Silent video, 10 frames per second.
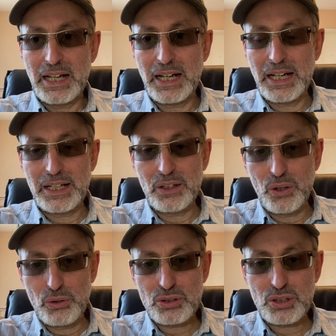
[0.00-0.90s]
and
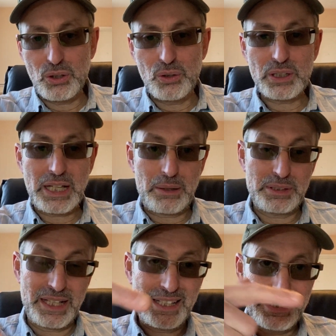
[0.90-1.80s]
also
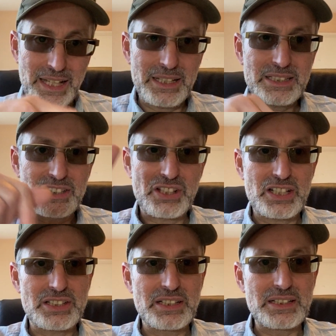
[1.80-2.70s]
that they
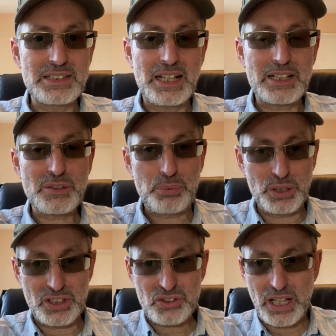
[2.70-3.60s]
suggested that I should put
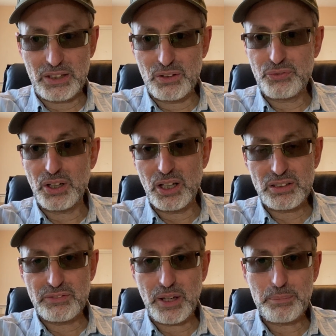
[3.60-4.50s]
on the channel for
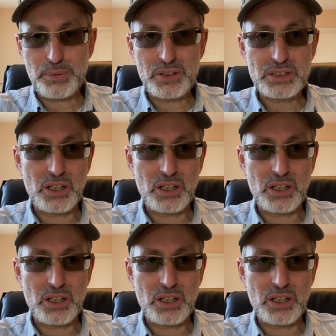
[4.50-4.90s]
other vapors,